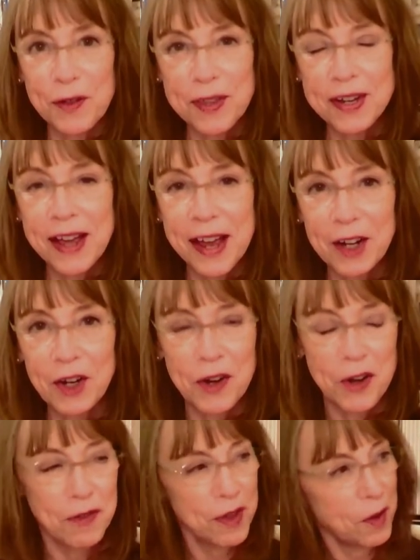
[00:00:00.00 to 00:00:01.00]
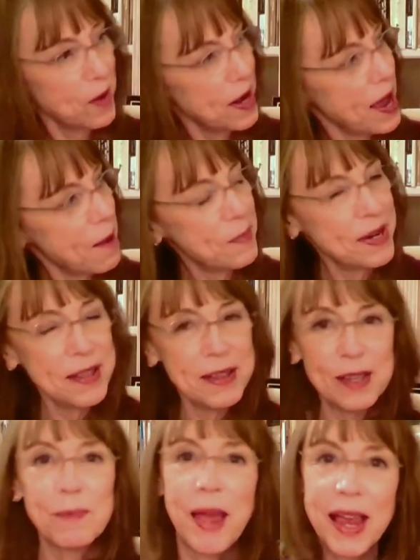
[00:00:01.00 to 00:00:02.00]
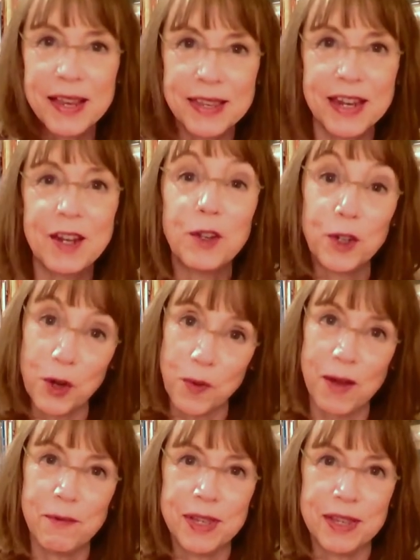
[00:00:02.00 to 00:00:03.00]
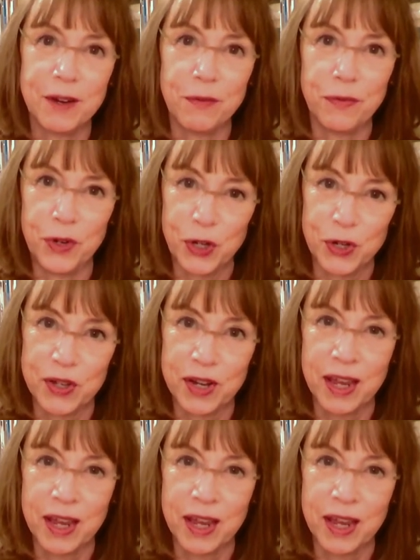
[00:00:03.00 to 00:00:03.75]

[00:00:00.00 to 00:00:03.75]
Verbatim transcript: to the doctor and you think what happened to this magazine you'll know i was there first